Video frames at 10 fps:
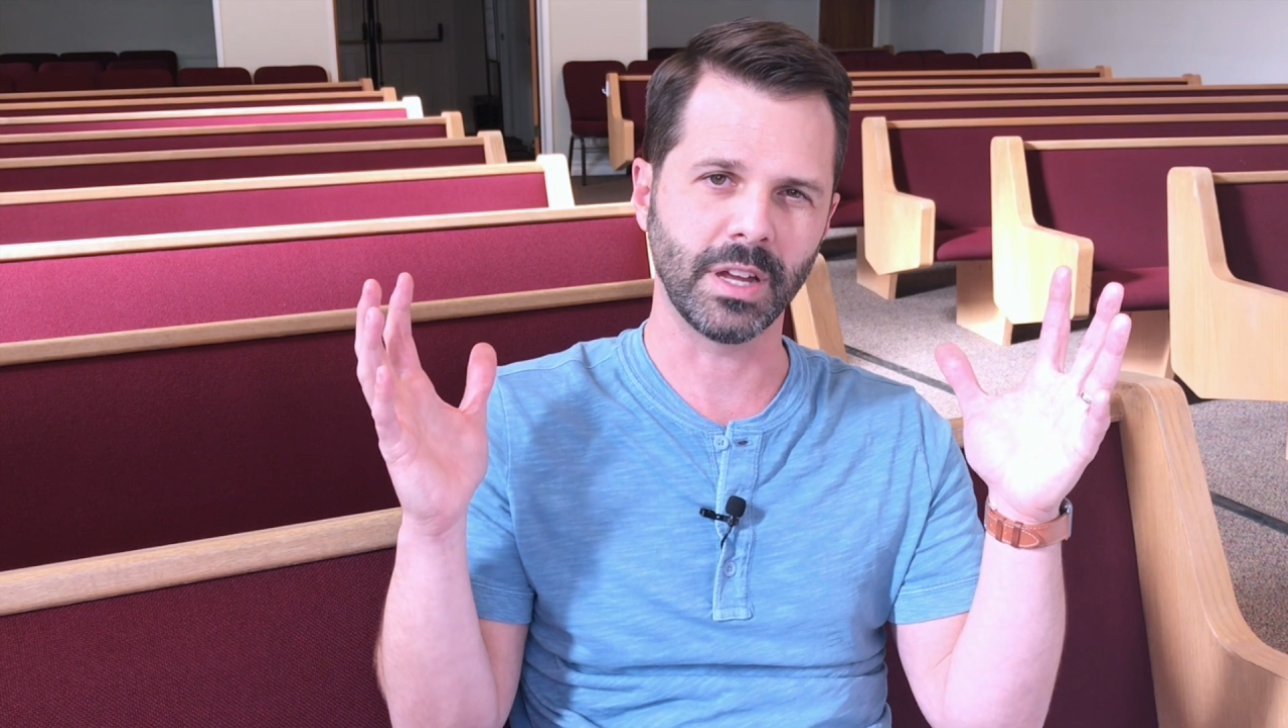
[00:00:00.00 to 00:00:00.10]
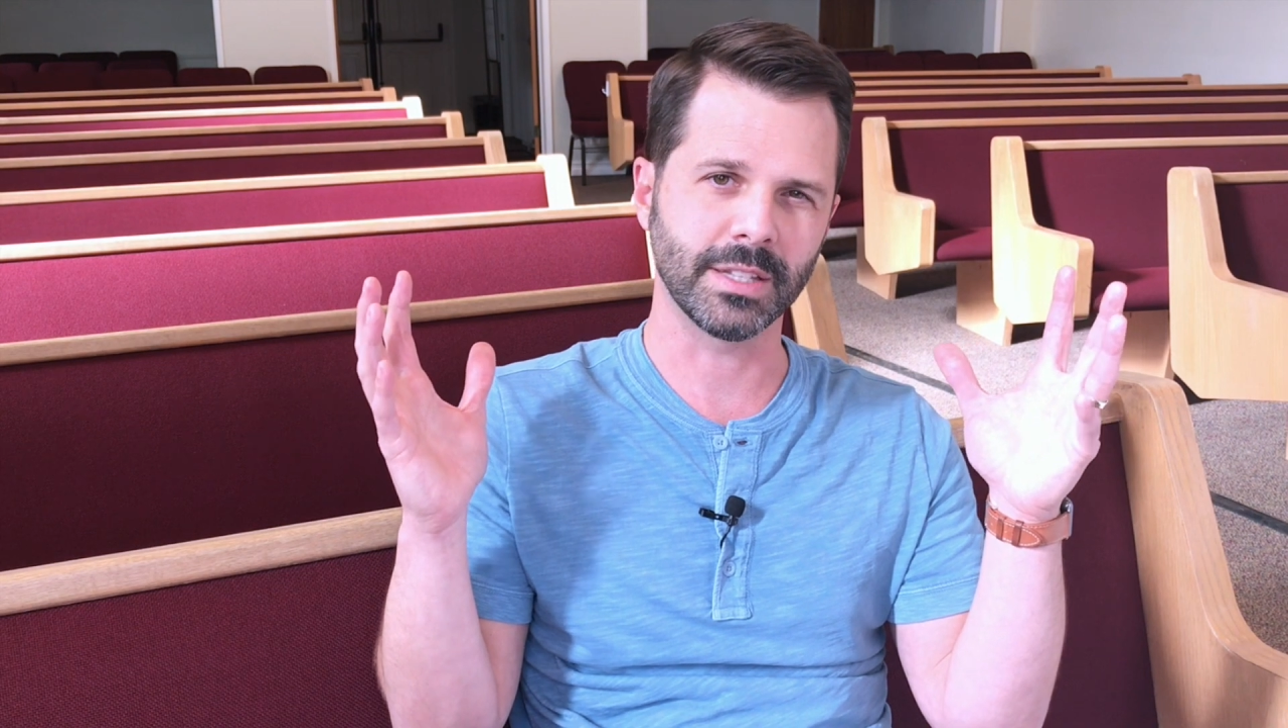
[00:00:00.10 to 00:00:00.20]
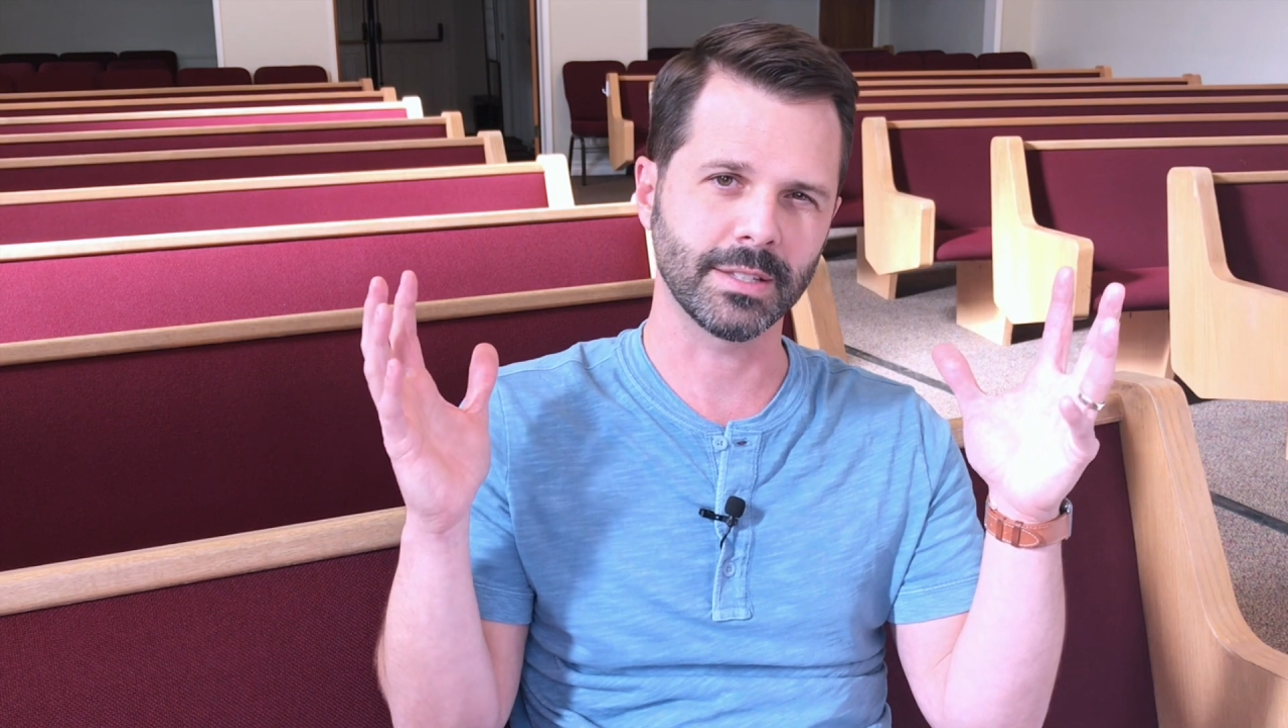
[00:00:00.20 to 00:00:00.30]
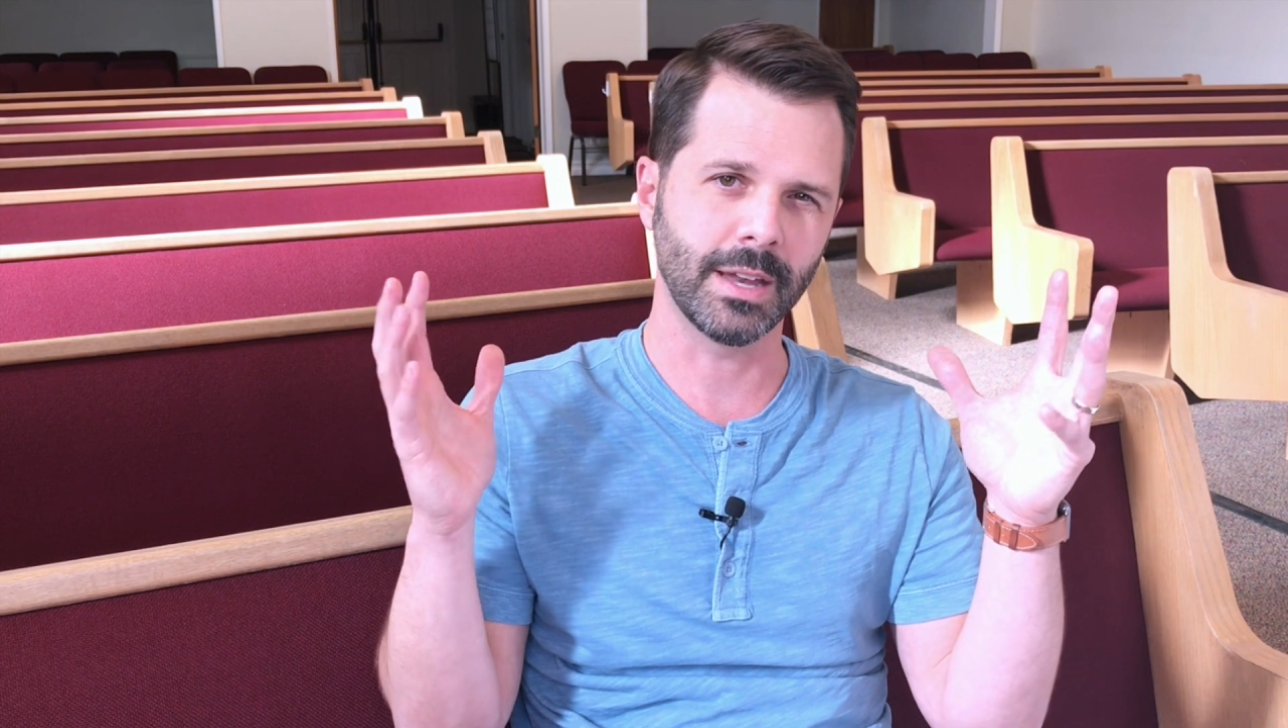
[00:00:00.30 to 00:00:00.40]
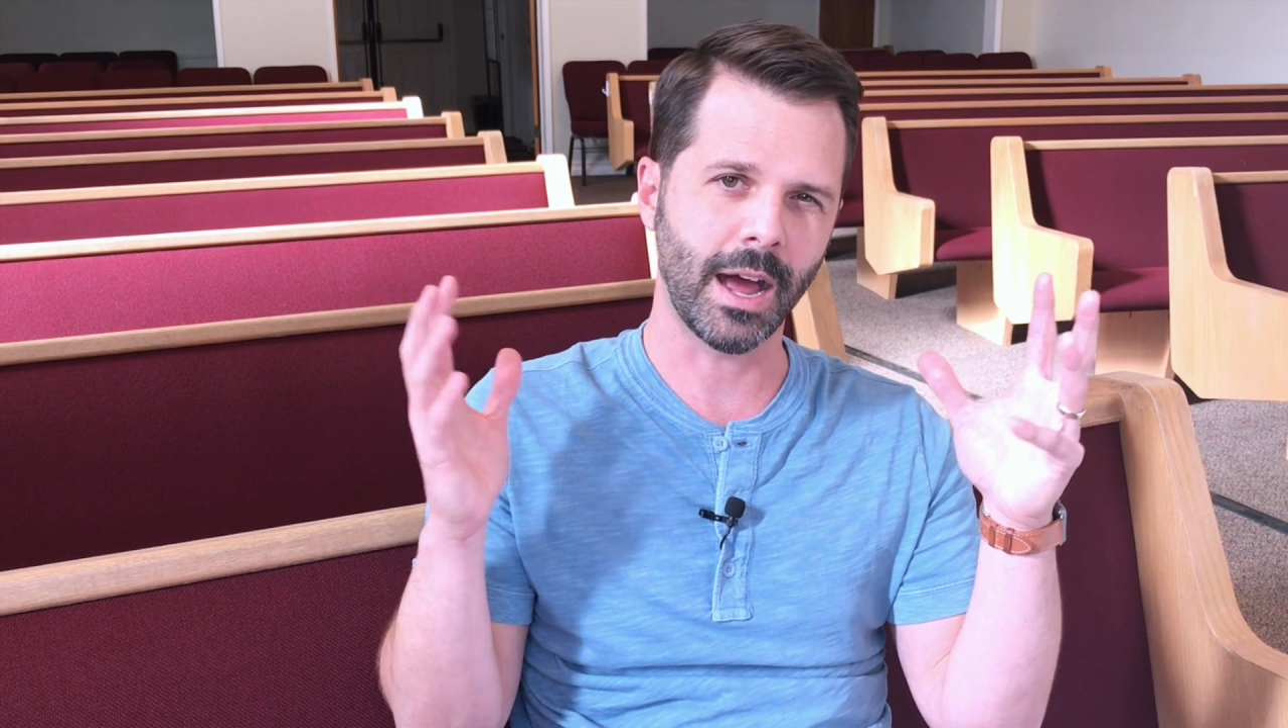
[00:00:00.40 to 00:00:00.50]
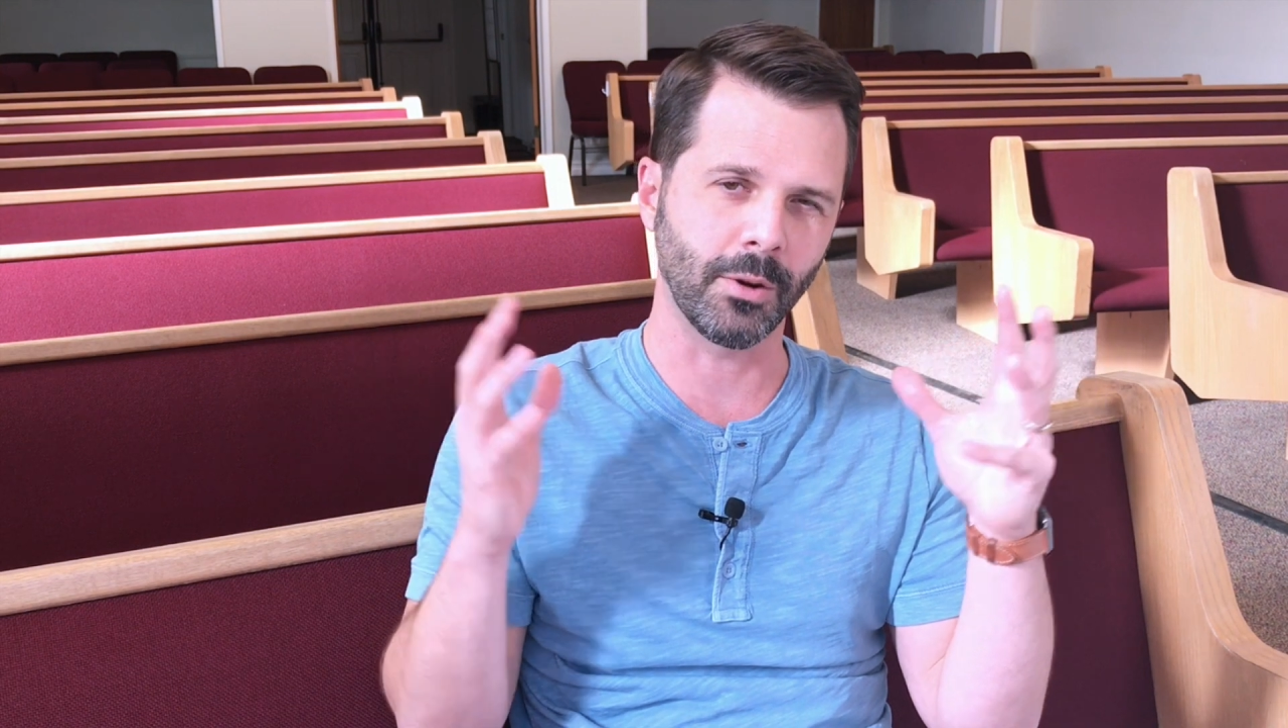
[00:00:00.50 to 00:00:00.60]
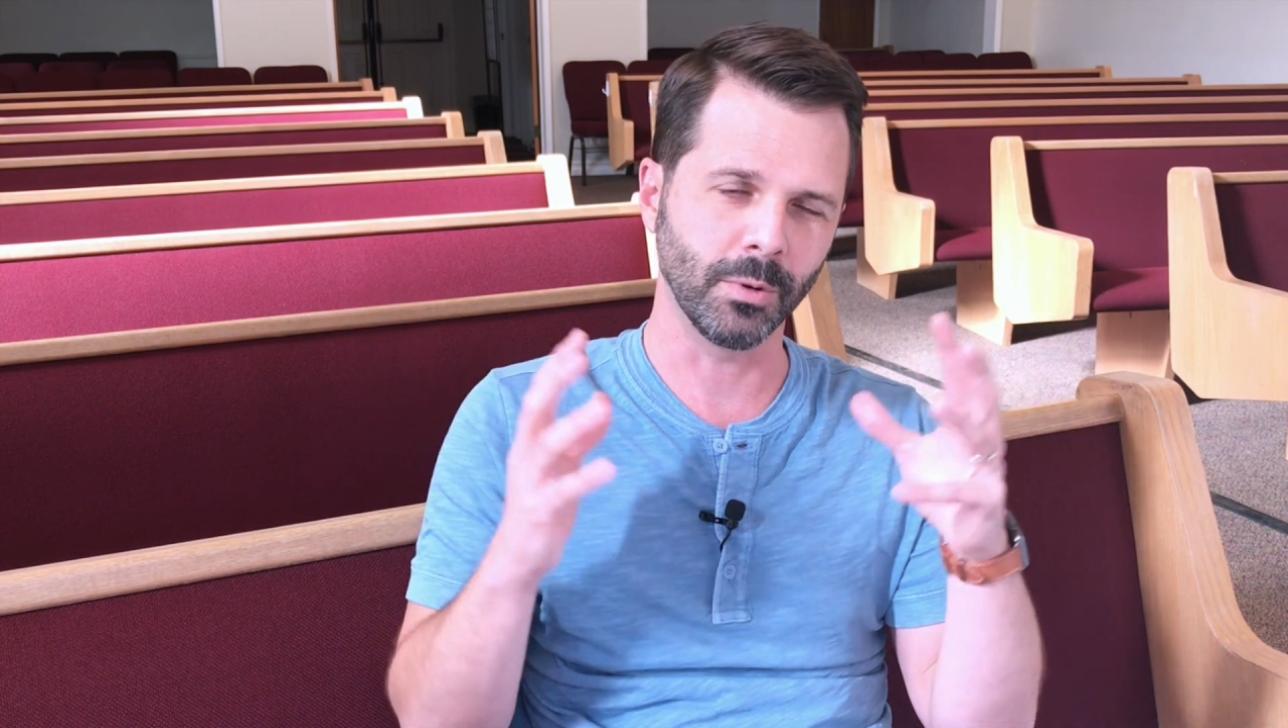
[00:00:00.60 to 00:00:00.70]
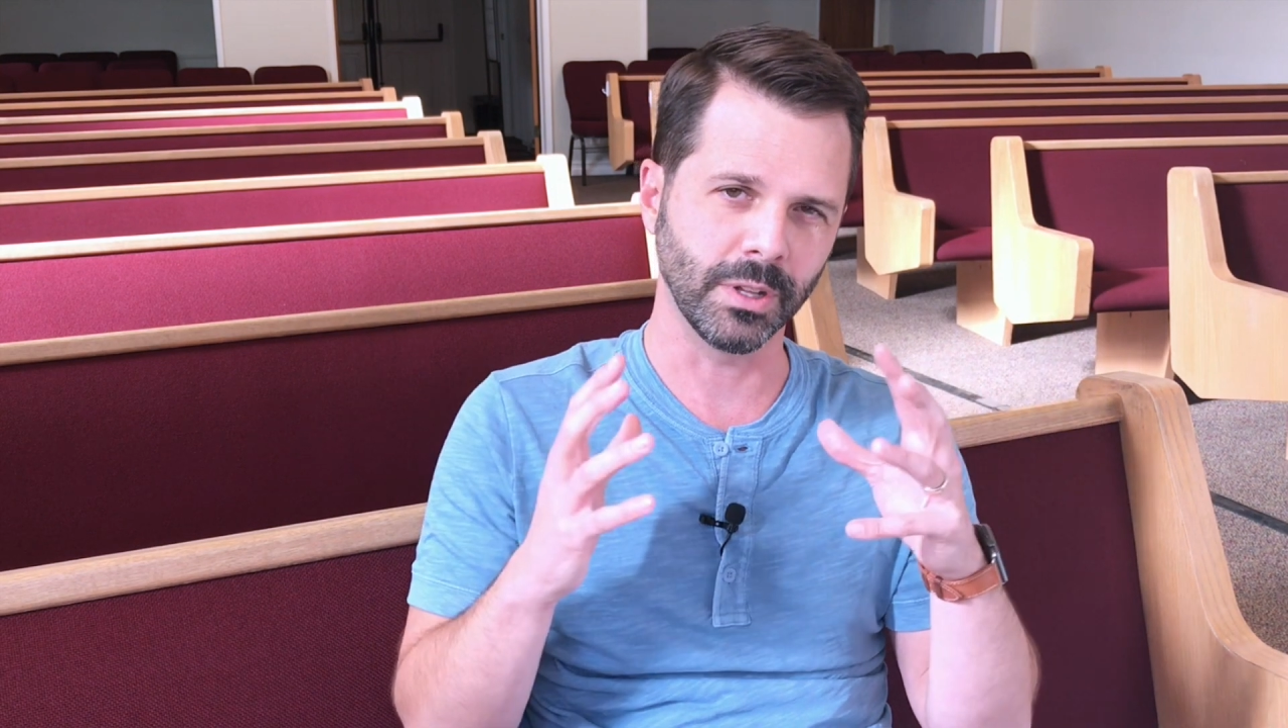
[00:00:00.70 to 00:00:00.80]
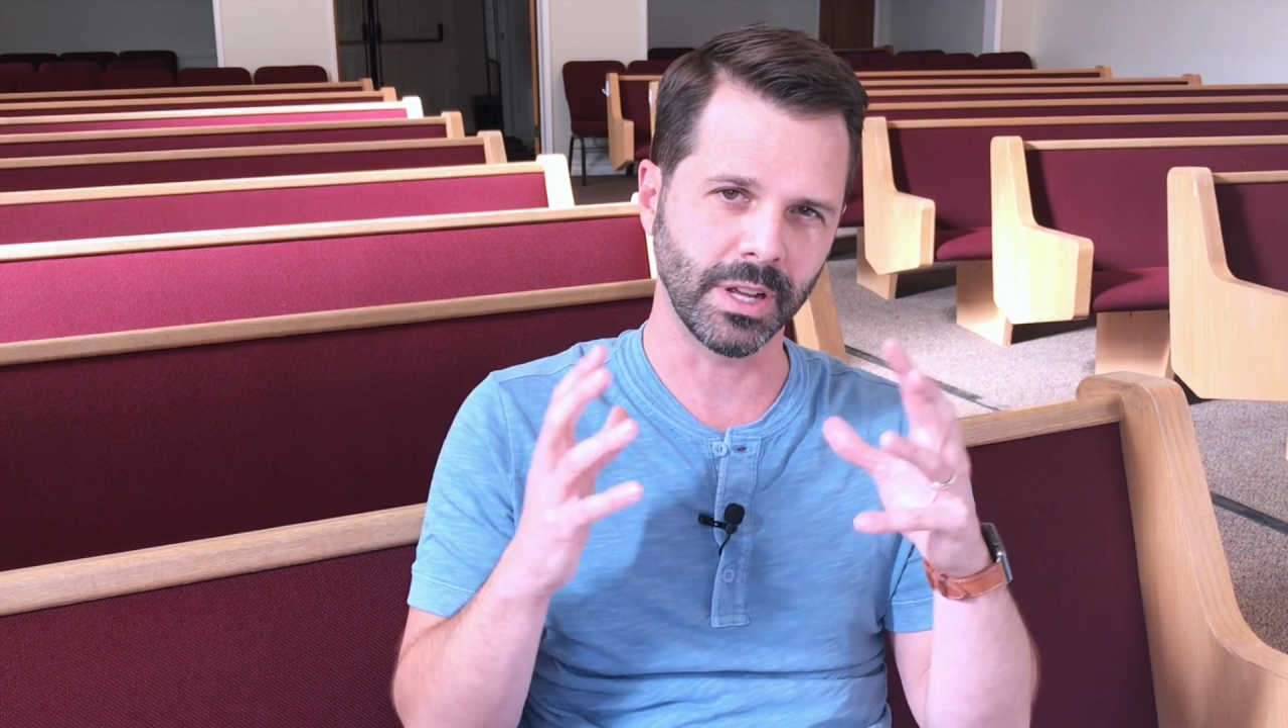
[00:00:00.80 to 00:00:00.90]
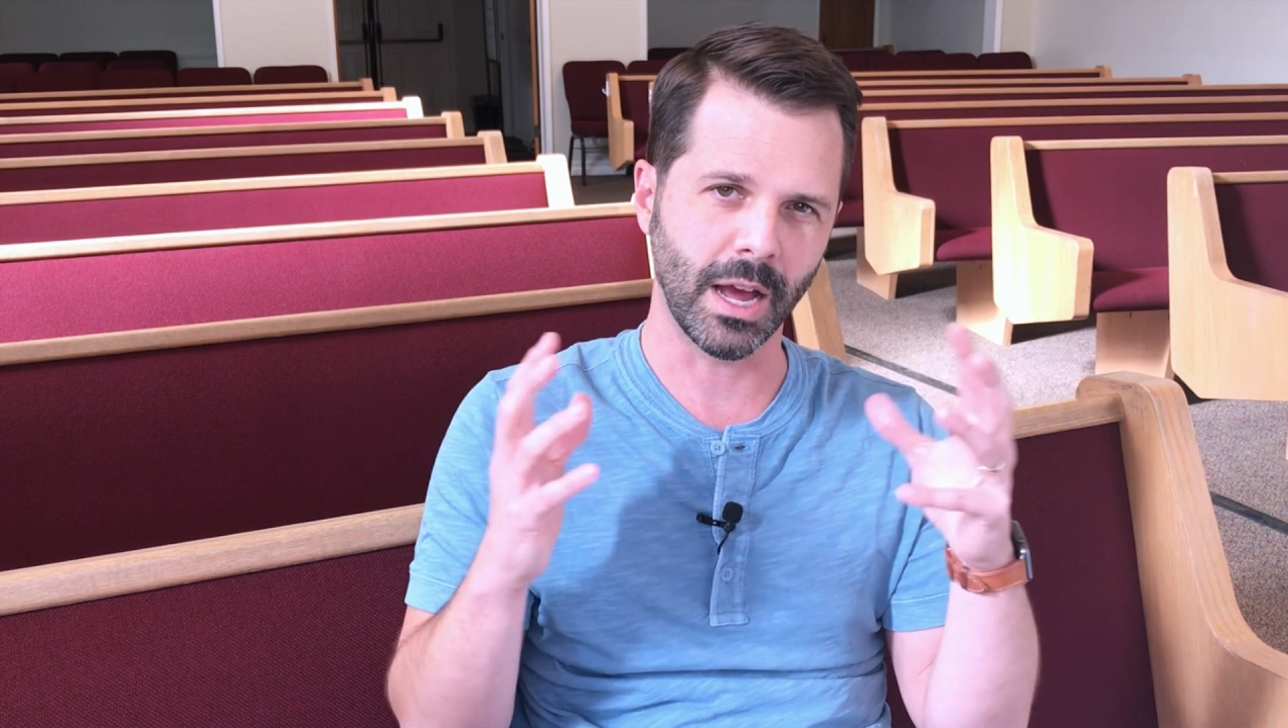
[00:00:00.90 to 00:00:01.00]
it's not really